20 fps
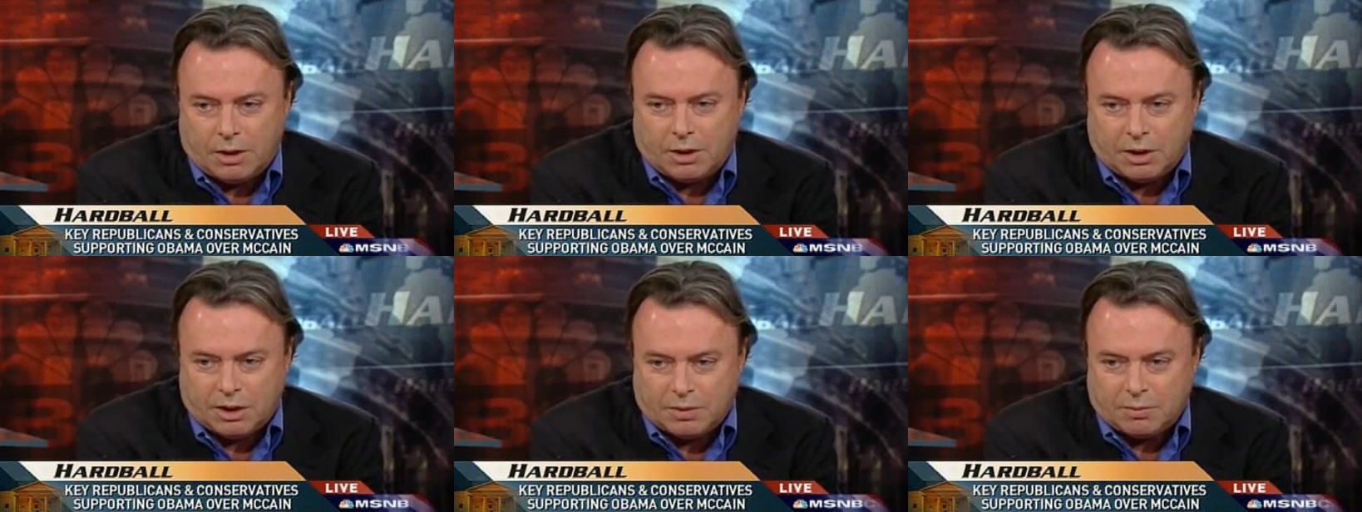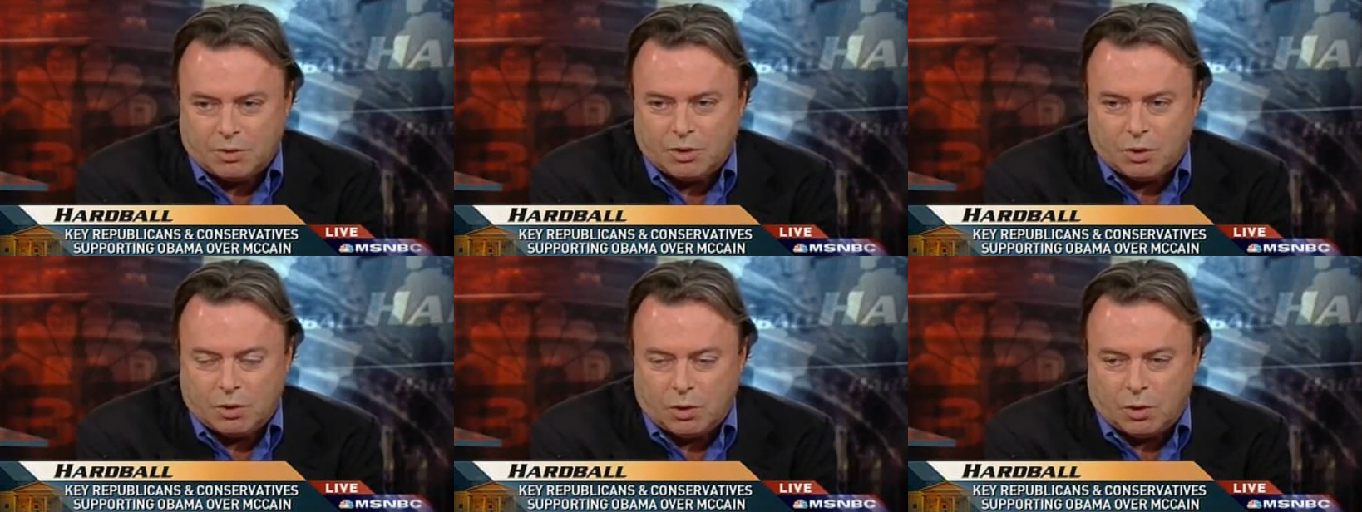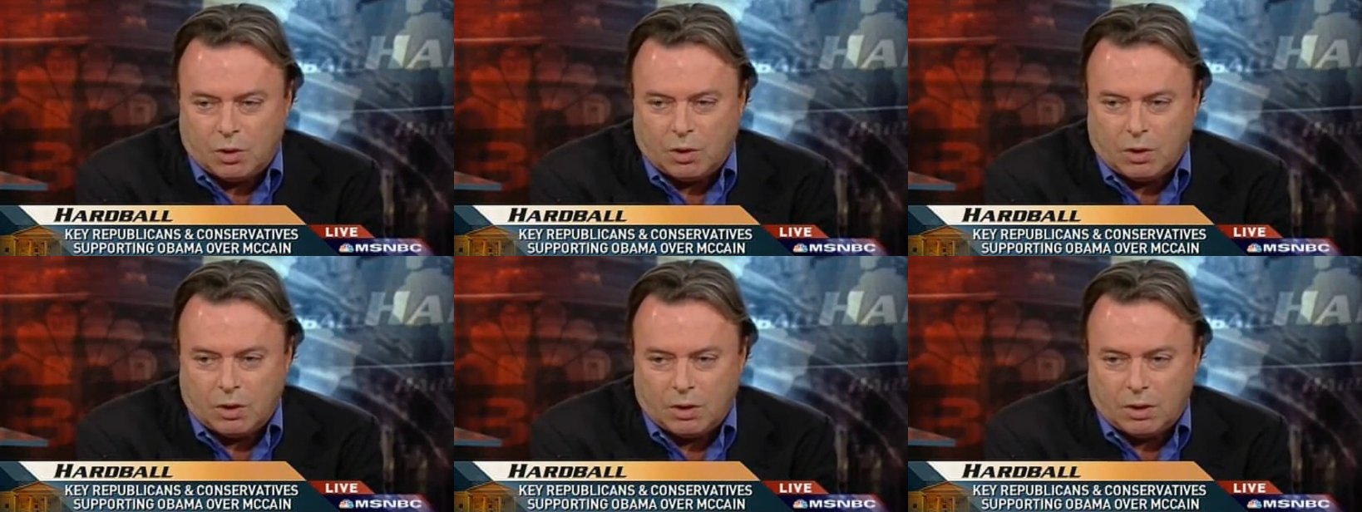but you're still
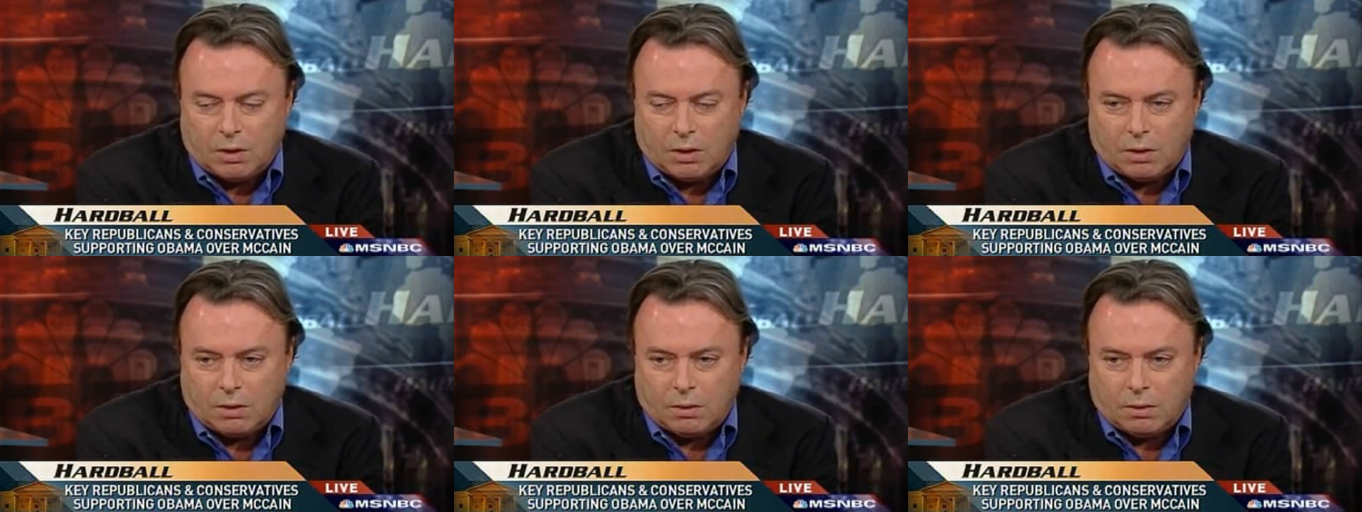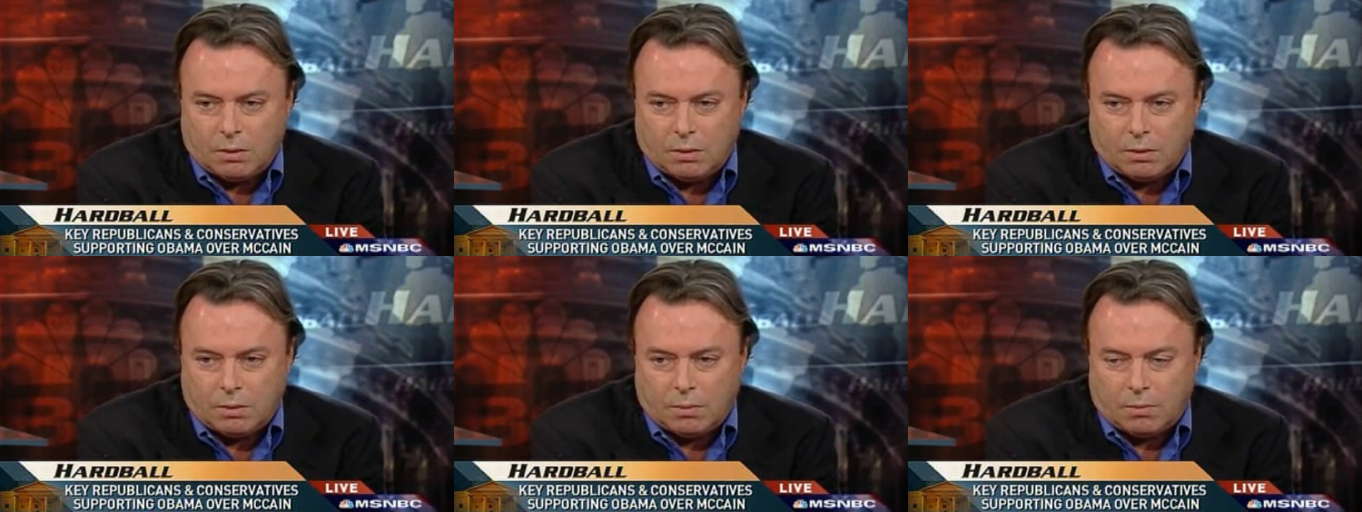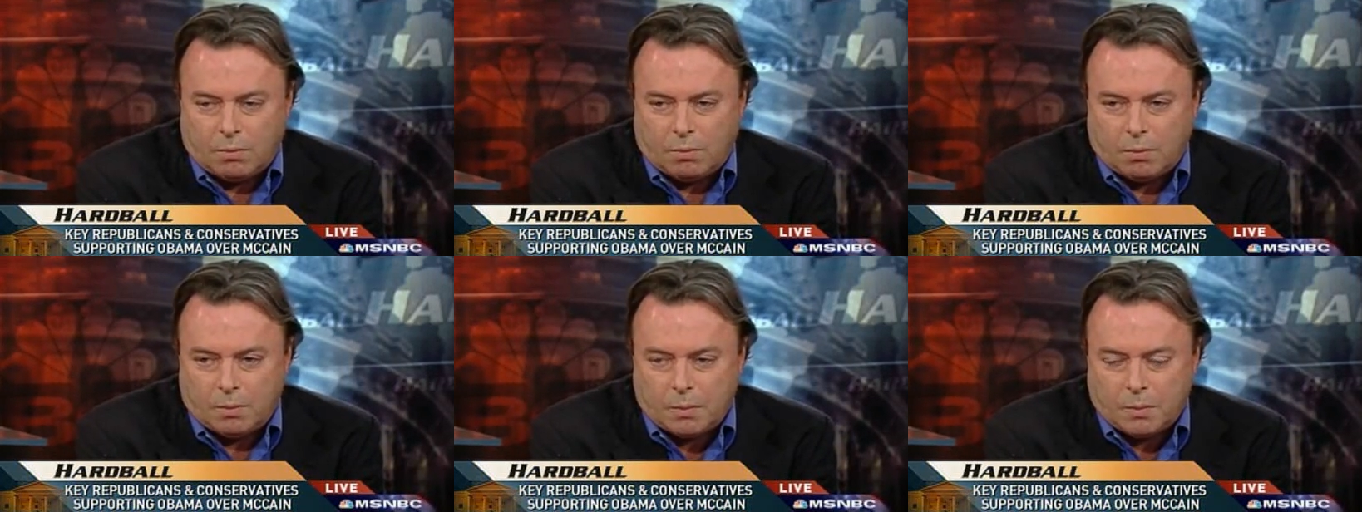for the war in Iraq.
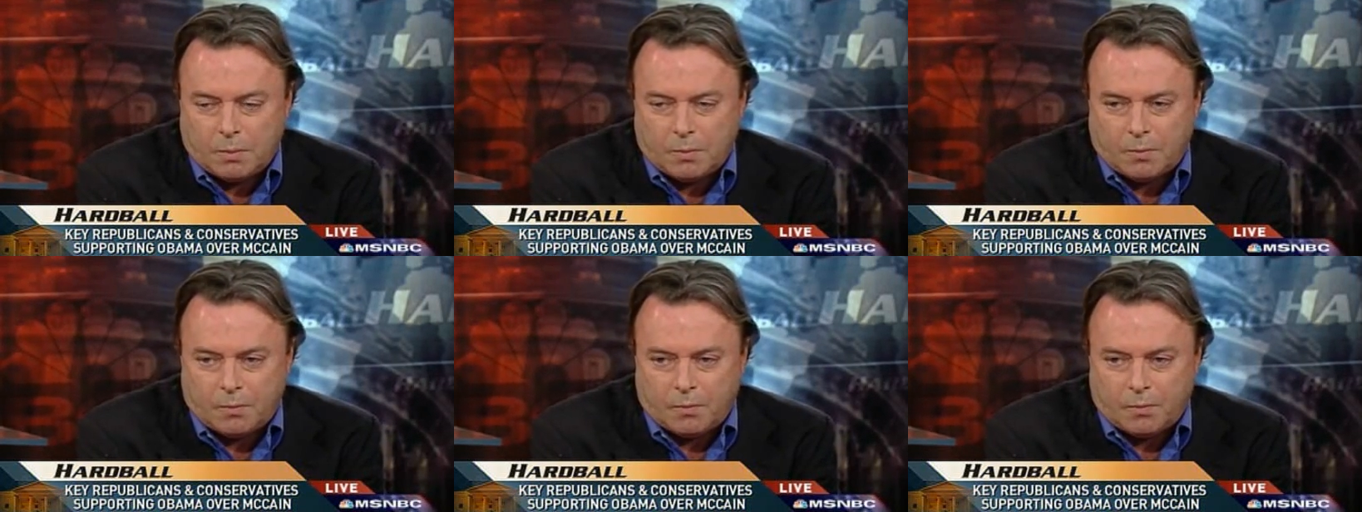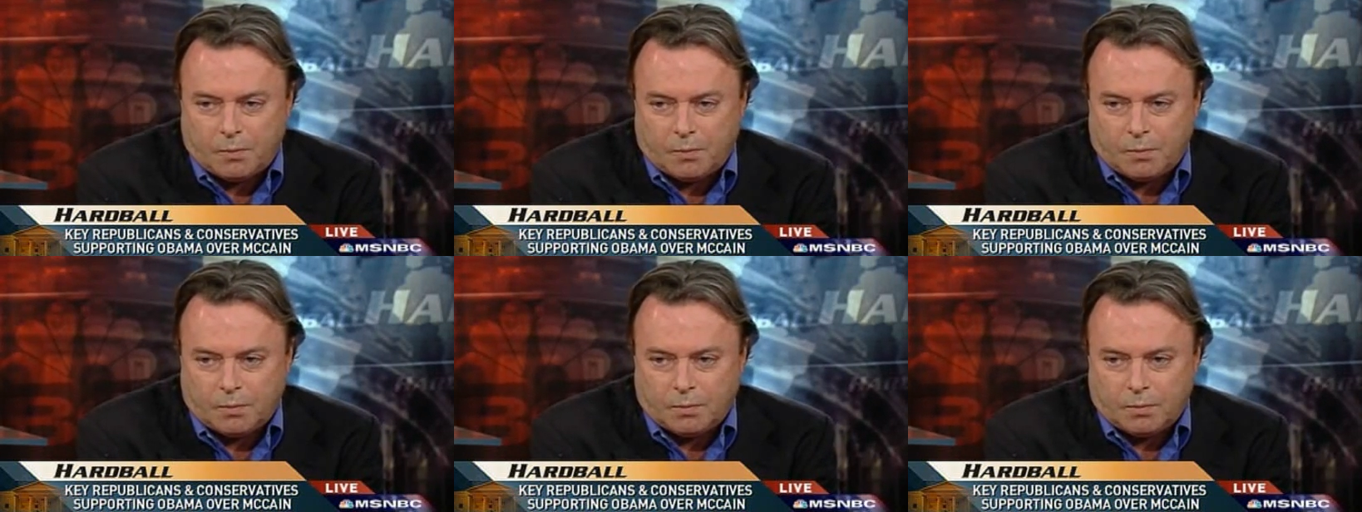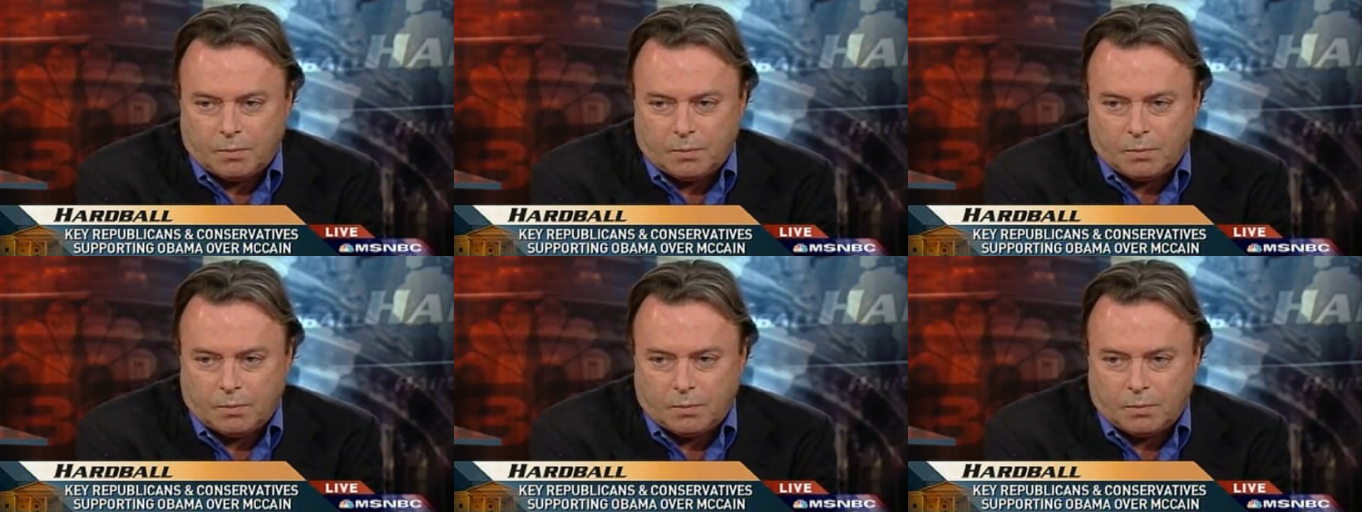Going in was a smart move,